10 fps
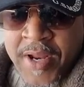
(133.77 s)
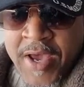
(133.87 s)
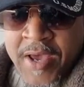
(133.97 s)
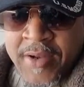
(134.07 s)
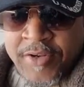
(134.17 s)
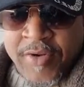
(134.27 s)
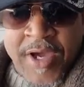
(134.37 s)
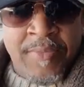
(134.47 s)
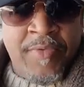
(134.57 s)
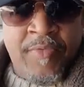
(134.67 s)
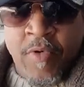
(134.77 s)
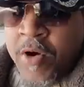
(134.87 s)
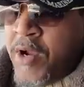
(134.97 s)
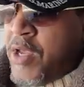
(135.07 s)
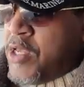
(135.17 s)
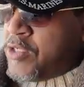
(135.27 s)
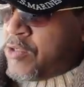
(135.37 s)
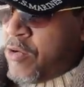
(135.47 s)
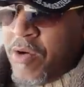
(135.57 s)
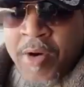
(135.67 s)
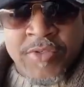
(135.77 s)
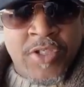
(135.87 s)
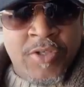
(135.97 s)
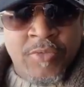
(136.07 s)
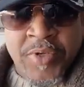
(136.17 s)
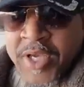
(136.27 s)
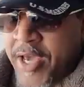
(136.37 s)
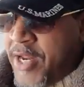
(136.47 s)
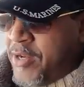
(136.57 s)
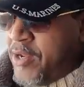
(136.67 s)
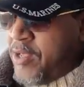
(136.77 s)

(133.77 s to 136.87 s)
I hadn't tried it before, so I was a newbie at it.